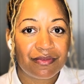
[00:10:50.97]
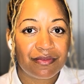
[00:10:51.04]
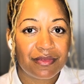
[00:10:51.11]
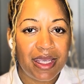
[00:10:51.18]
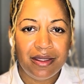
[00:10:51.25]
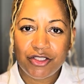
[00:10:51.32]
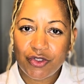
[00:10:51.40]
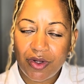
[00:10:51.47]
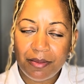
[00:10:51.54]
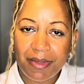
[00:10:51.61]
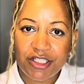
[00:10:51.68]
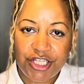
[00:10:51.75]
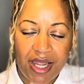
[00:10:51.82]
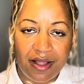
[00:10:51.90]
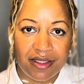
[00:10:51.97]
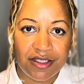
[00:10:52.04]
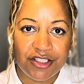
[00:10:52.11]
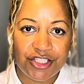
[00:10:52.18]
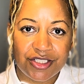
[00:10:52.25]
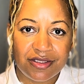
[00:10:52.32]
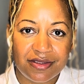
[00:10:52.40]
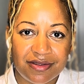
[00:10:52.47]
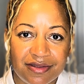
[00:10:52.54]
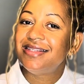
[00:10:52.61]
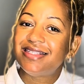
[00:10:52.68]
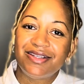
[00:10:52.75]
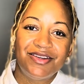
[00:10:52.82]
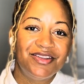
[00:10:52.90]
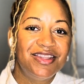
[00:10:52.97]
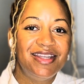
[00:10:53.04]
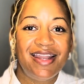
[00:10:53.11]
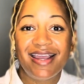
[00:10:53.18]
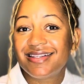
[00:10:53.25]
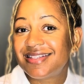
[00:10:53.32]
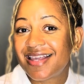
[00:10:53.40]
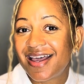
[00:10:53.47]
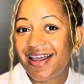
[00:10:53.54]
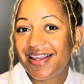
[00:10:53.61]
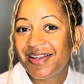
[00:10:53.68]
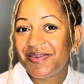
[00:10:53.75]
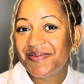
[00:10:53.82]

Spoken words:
and join my challenge. Until the next time.